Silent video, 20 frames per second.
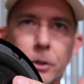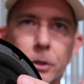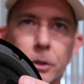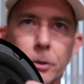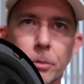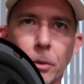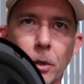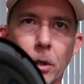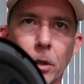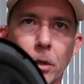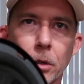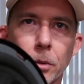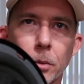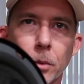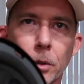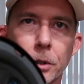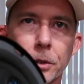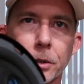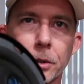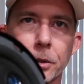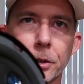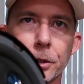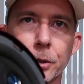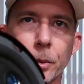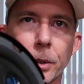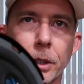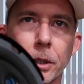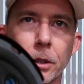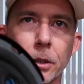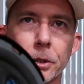small ones are the
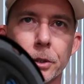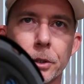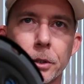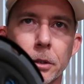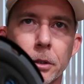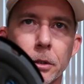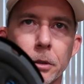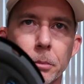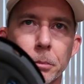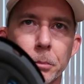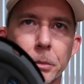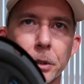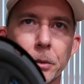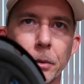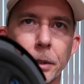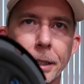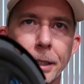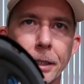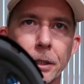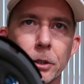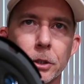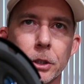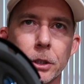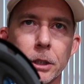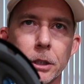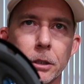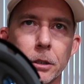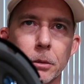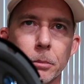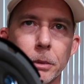tweeters, mid-range
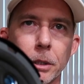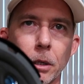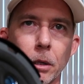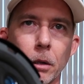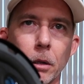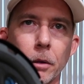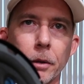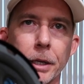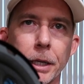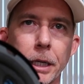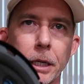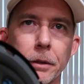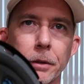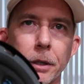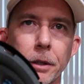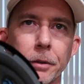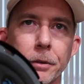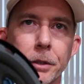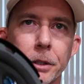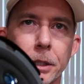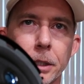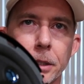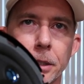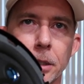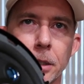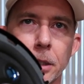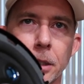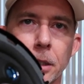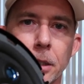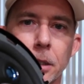in the middle, and then the
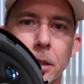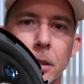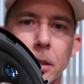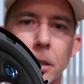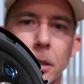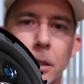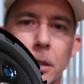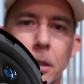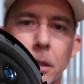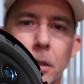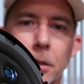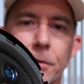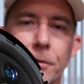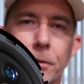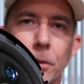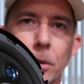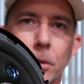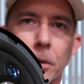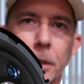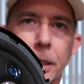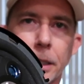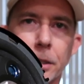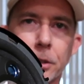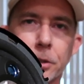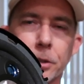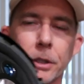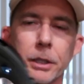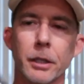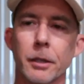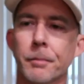full
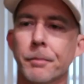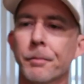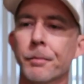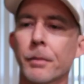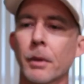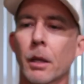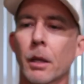range there.